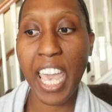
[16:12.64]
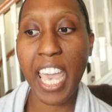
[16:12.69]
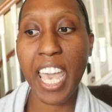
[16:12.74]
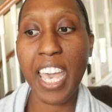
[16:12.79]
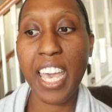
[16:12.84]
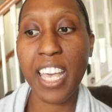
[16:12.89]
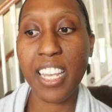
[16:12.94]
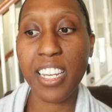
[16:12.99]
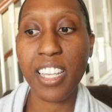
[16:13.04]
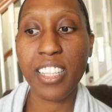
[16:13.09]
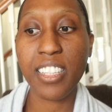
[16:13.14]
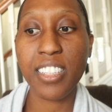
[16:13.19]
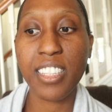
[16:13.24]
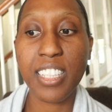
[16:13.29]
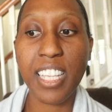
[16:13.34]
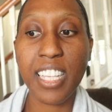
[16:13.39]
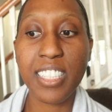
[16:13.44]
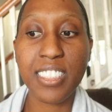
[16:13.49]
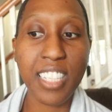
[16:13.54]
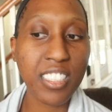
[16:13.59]
And
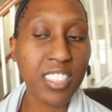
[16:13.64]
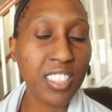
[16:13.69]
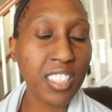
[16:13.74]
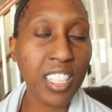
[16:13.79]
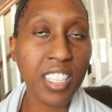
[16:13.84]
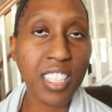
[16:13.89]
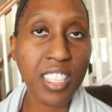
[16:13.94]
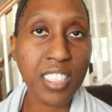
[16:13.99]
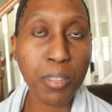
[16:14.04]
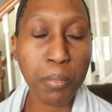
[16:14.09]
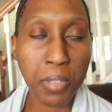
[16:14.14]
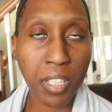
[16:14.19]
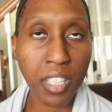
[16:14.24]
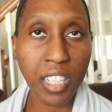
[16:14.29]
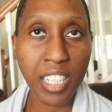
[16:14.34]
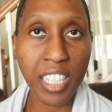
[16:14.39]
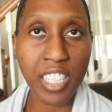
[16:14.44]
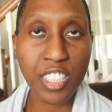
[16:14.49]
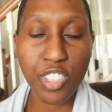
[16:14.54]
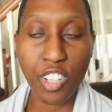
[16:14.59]
essentially these
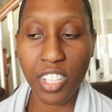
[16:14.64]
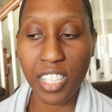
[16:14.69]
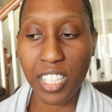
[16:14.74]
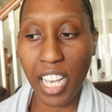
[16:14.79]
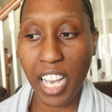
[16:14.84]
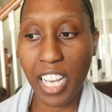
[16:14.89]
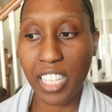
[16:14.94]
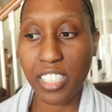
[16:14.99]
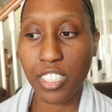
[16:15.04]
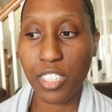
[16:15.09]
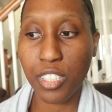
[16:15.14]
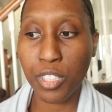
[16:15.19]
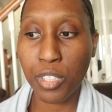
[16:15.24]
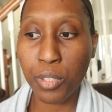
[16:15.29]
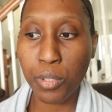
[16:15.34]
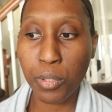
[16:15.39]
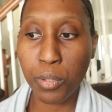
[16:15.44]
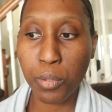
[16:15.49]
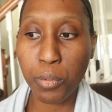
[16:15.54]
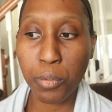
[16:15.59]
abilities are not
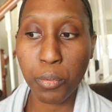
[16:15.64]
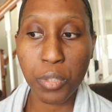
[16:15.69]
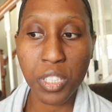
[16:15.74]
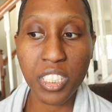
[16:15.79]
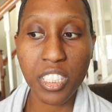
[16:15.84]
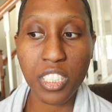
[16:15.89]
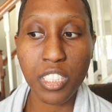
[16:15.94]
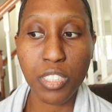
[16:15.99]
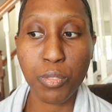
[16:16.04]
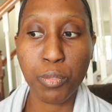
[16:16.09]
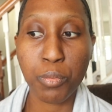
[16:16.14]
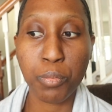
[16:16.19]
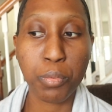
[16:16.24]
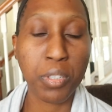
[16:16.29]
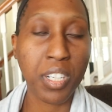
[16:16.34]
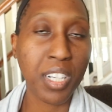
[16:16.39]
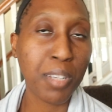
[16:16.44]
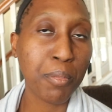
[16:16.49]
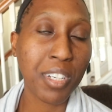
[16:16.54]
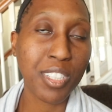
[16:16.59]
new, we're just
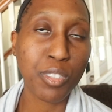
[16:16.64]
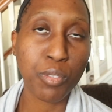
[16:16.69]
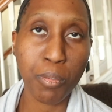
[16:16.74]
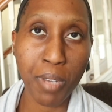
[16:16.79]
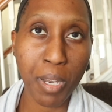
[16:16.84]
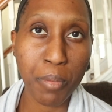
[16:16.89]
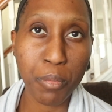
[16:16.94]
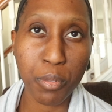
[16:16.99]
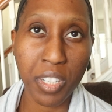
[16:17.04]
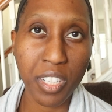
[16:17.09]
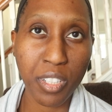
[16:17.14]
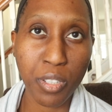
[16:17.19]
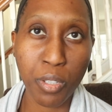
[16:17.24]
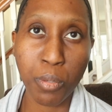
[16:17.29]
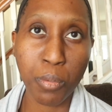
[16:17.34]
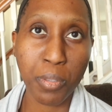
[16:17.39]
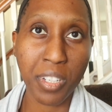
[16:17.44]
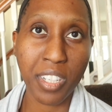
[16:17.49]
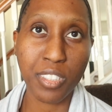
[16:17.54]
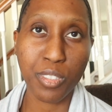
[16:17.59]
pretty much remembering
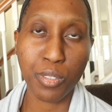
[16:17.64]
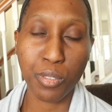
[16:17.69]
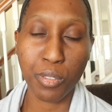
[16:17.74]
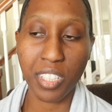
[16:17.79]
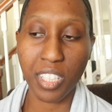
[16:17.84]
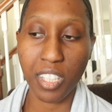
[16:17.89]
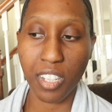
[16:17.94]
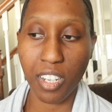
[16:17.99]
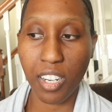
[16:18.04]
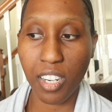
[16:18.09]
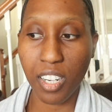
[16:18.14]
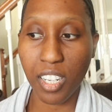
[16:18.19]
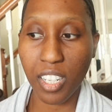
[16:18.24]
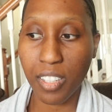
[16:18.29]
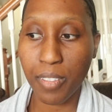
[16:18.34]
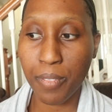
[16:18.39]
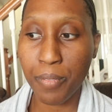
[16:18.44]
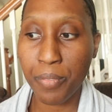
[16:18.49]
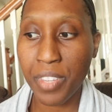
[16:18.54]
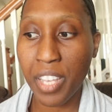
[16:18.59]
who we truly
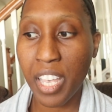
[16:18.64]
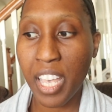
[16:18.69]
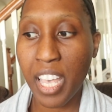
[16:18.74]
are.